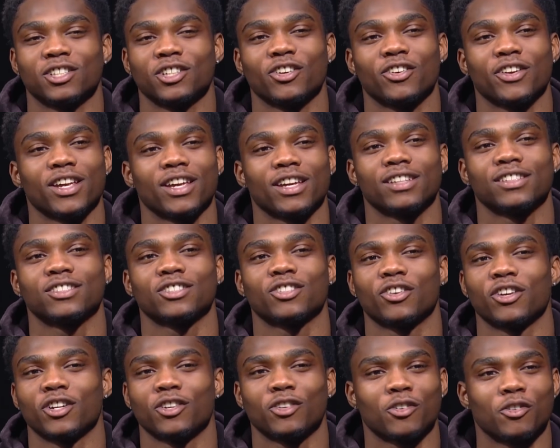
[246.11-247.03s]
degree is
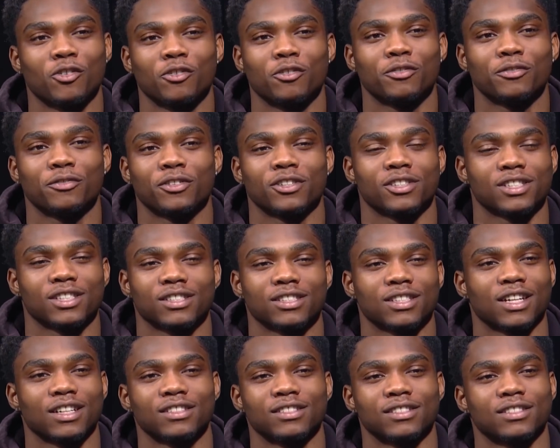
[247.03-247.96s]
critical for
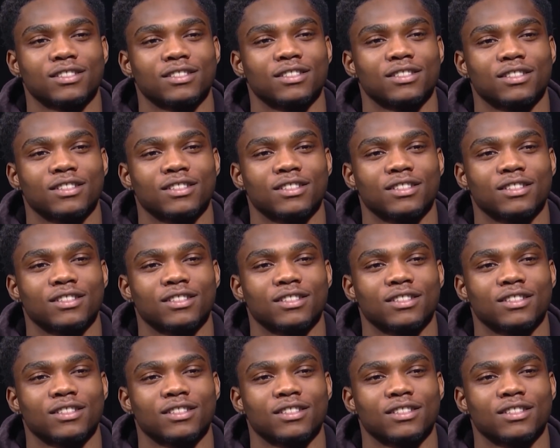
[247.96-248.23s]
success?